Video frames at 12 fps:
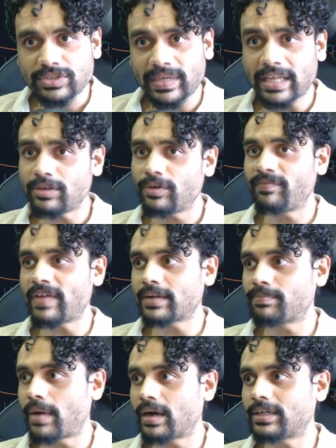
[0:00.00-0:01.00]
We can, in
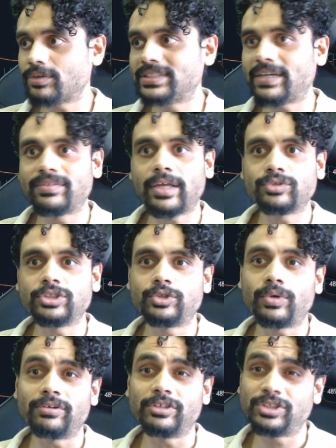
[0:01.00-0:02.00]
fact, mark down
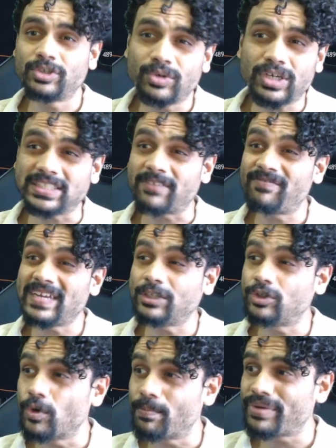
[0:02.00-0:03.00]
7,202, because if we
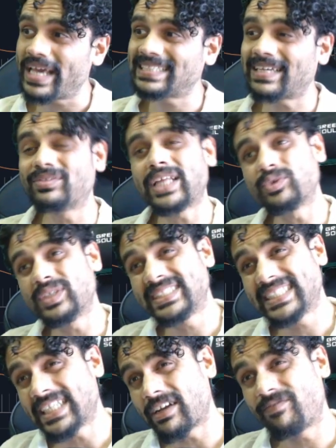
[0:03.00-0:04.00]
do break
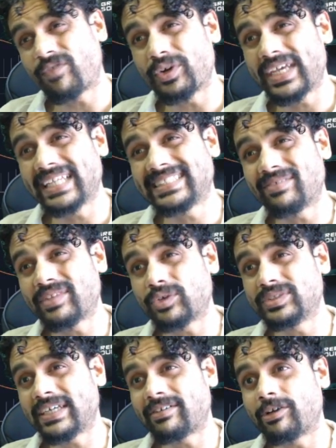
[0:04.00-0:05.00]
7,648,
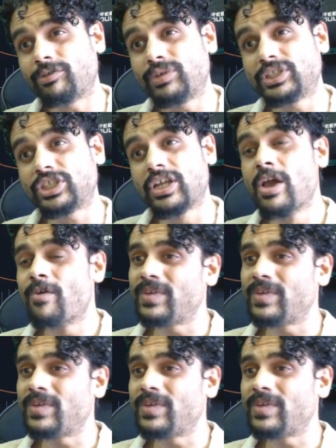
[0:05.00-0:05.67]
7,700 region,